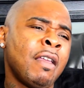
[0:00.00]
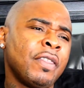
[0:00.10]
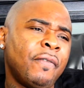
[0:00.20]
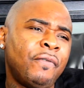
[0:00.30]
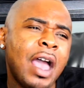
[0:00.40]

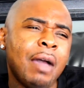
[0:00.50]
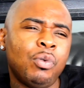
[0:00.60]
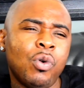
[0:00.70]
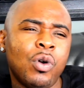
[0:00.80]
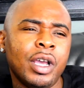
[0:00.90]
the Fat
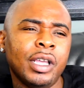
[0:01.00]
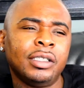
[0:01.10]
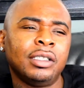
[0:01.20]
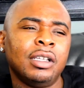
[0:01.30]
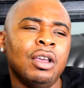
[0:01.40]

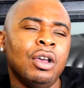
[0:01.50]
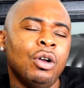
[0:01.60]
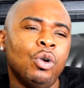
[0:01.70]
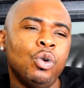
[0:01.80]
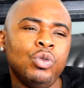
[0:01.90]
Boys,
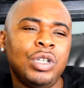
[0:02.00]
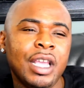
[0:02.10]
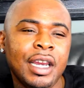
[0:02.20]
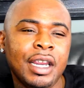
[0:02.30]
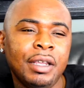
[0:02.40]

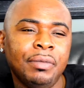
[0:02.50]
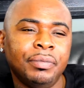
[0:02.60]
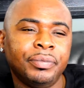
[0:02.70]
Houdini,